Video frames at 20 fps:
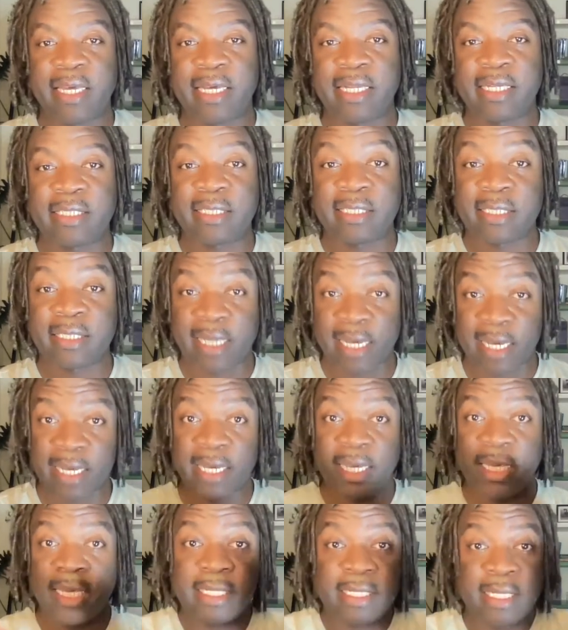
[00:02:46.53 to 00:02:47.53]
And it's just like,
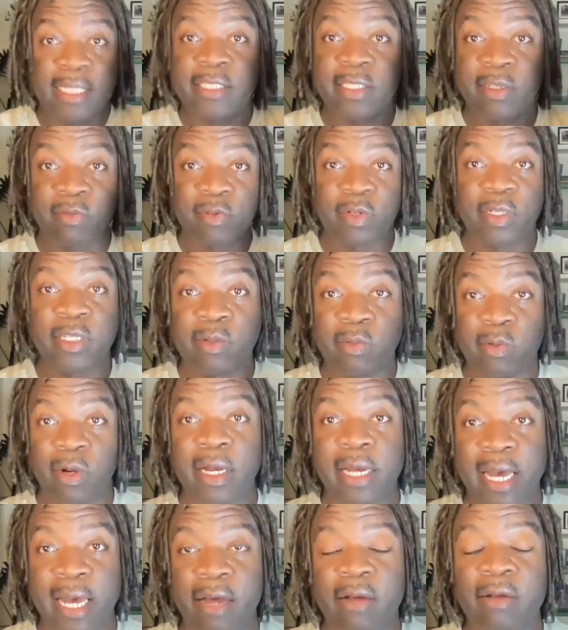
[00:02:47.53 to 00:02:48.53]
it doesn't really work
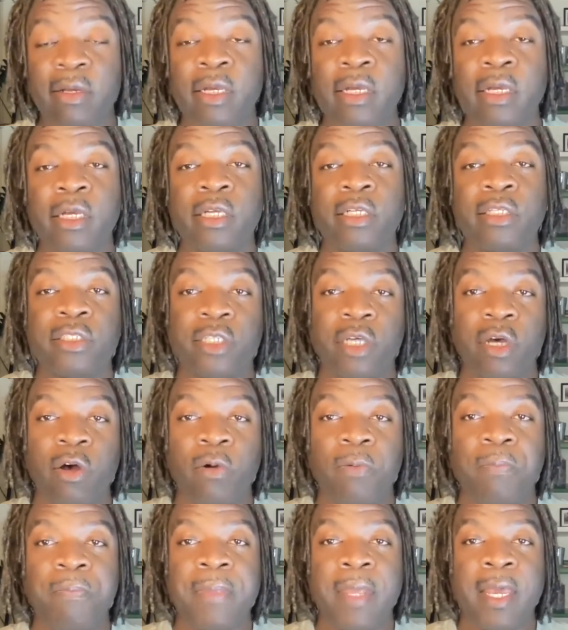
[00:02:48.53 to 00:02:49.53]
out.
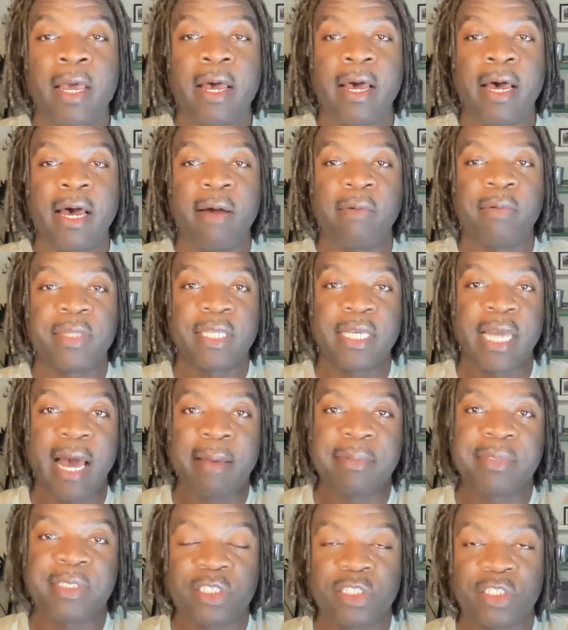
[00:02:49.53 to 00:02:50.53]
So with the
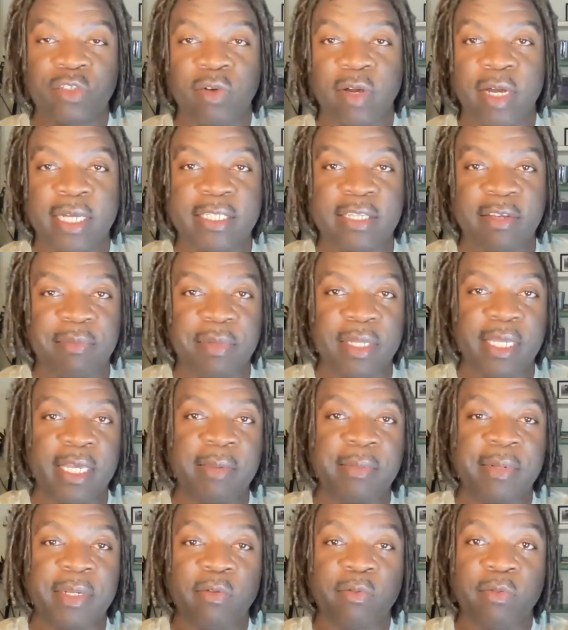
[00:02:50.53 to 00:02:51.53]
options trades, I've been
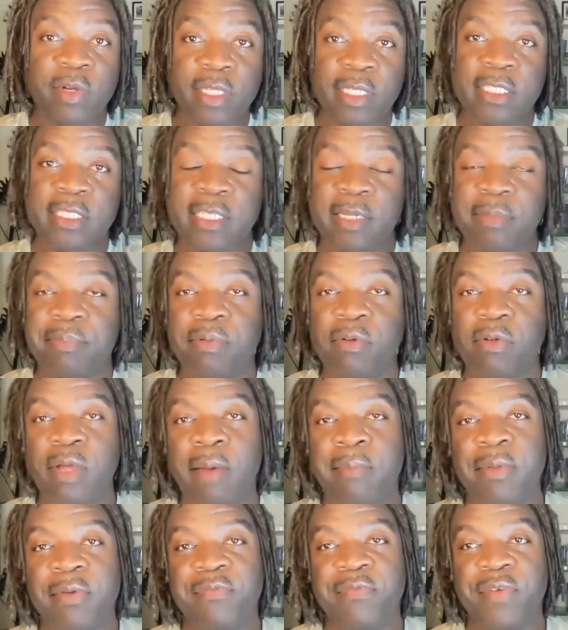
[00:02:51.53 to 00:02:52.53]
keeping it really simple.
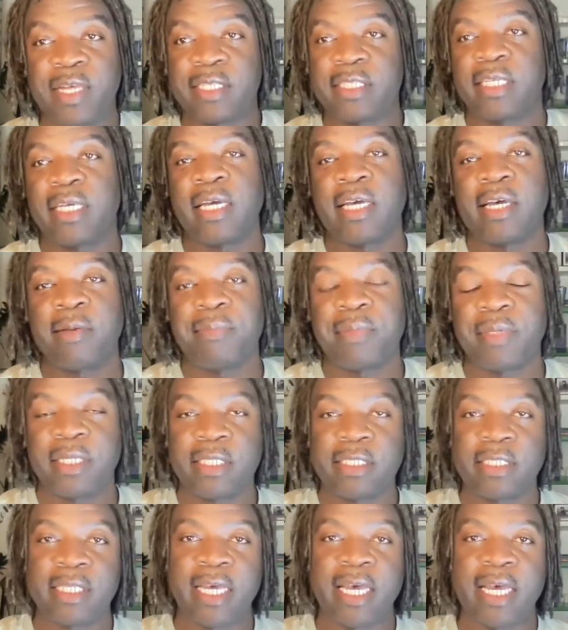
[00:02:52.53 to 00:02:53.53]
I'm investing in
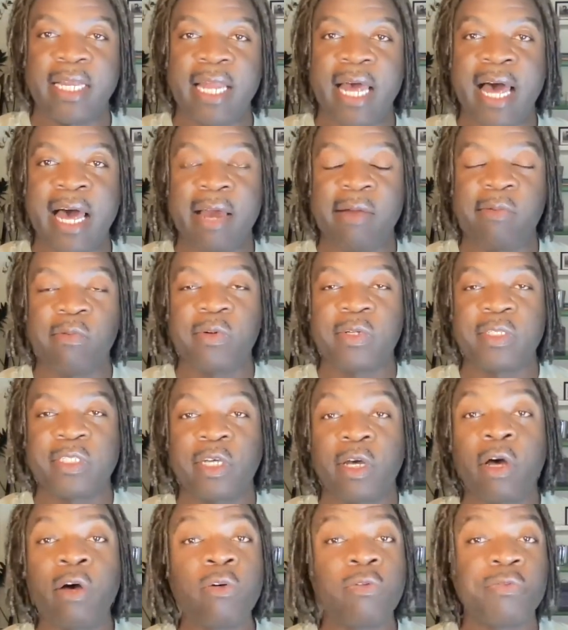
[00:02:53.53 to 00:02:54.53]
companies that I want to
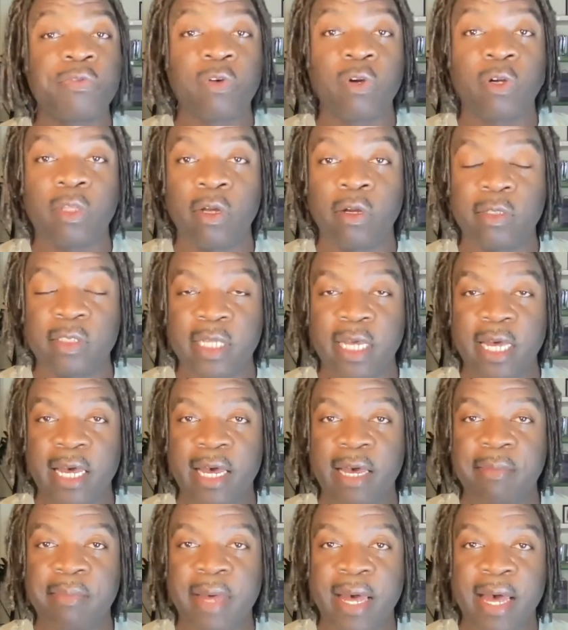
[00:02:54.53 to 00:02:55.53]
own for a long
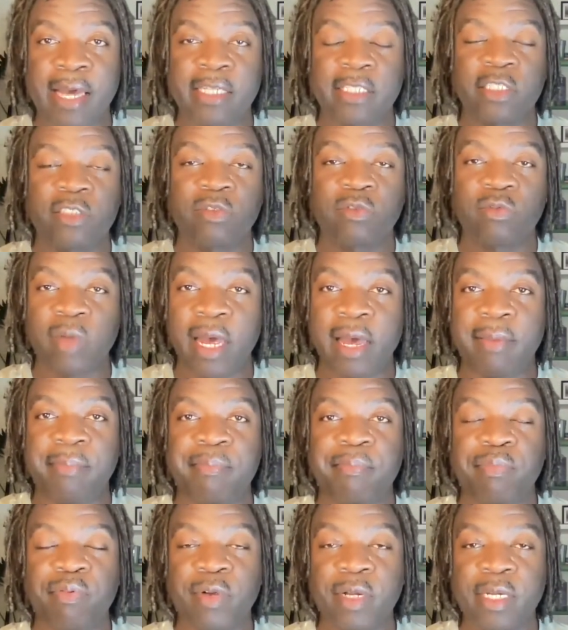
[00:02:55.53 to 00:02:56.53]
time. I
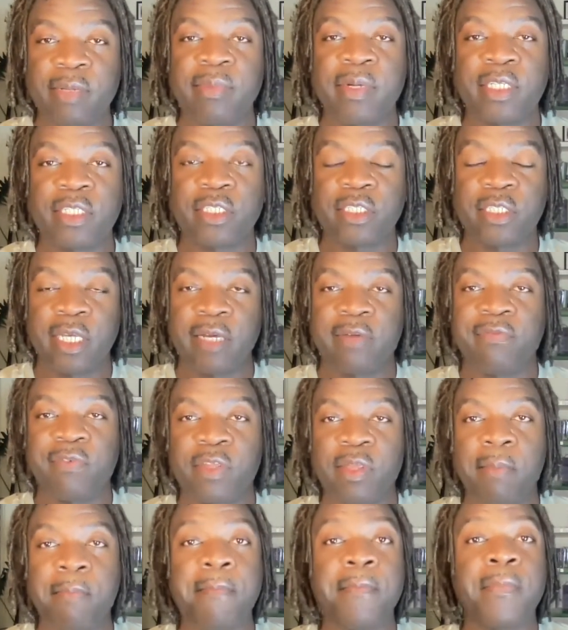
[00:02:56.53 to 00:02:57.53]
pretty much stick for
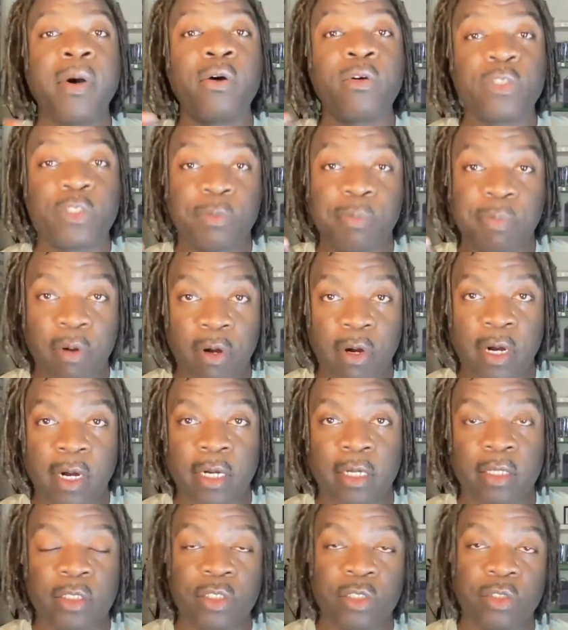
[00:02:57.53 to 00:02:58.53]
the most
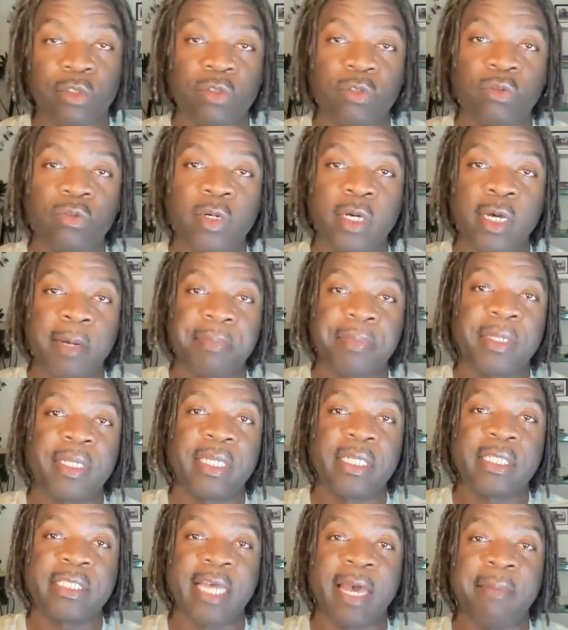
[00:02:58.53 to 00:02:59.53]
part to
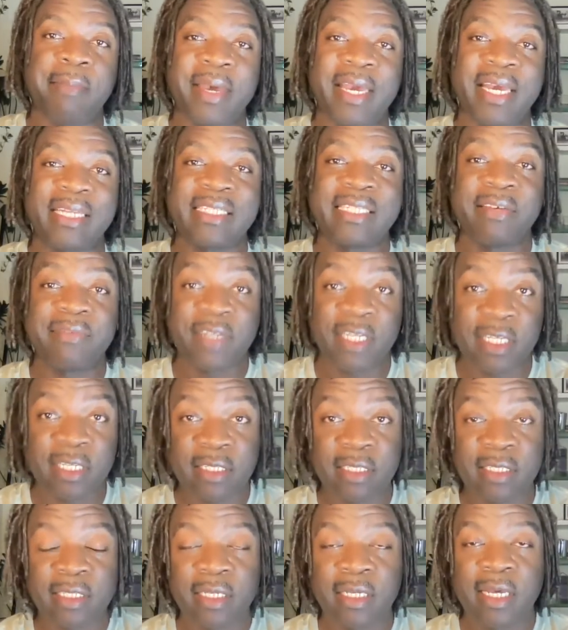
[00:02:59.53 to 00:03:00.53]
companies that pay a
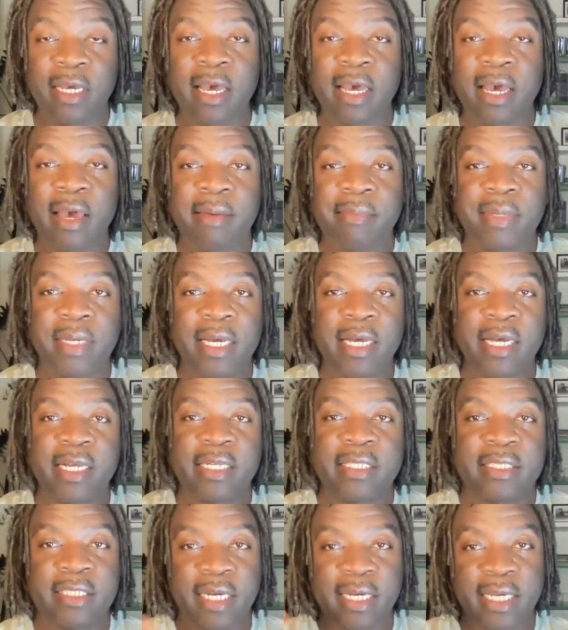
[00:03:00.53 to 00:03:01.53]
dividend,
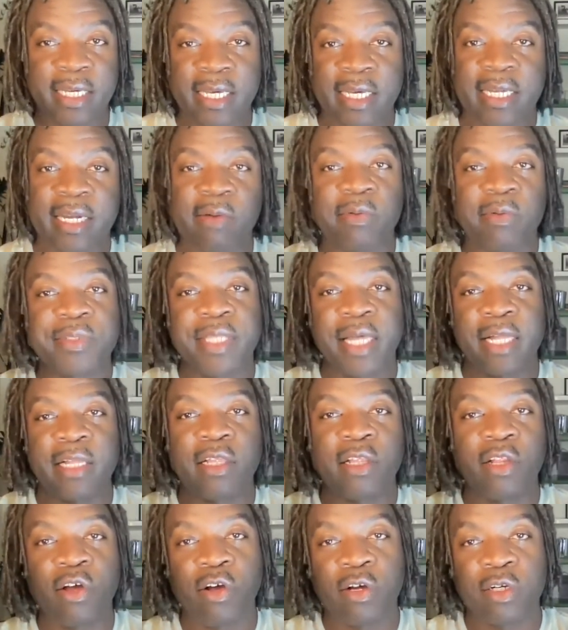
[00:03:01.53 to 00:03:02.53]
because again, I want that
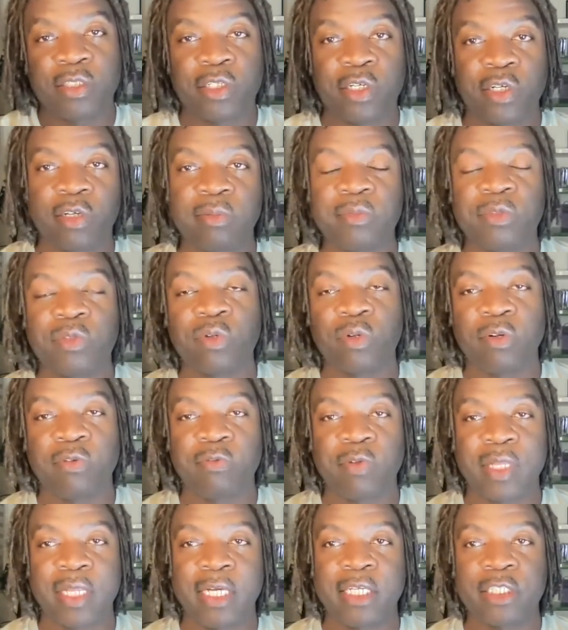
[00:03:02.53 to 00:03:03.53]
long-term sort of
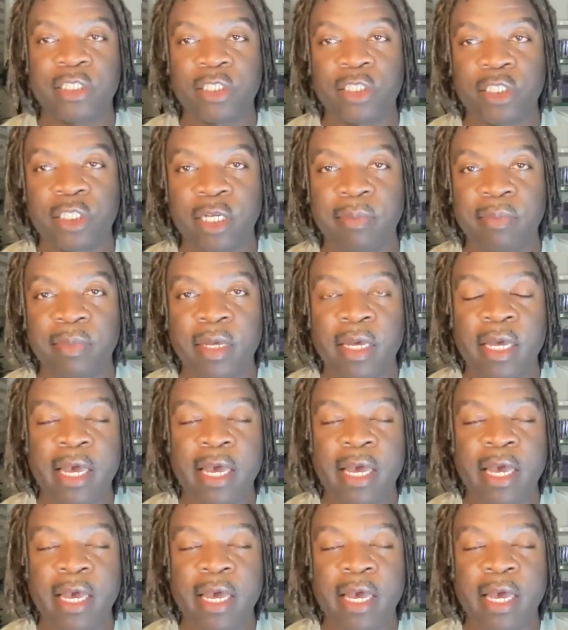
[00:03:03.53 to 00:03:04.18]
relationship.